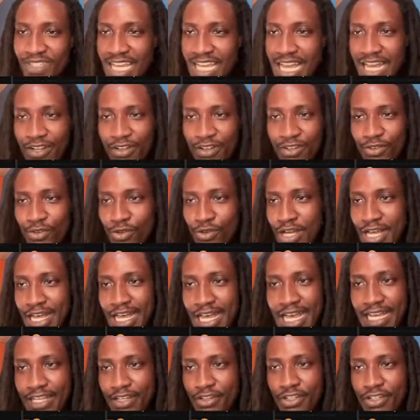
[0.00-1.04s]
I
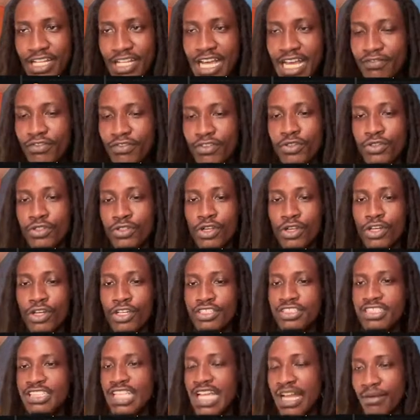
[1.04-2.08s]
don't have good
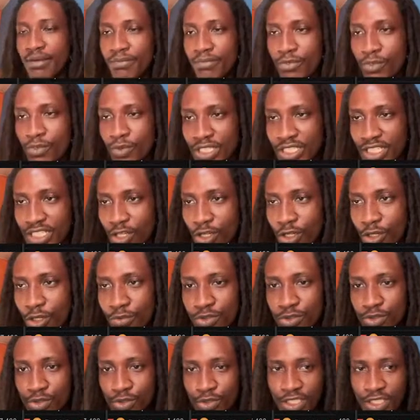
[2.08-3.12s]
luck charm when it
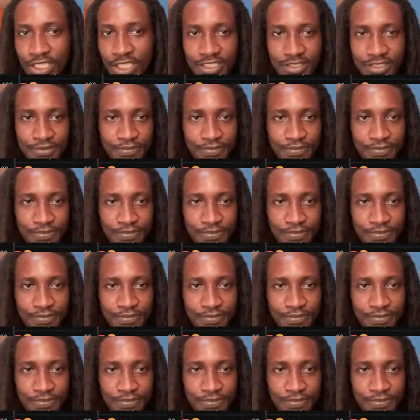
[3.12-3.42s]
comes to it.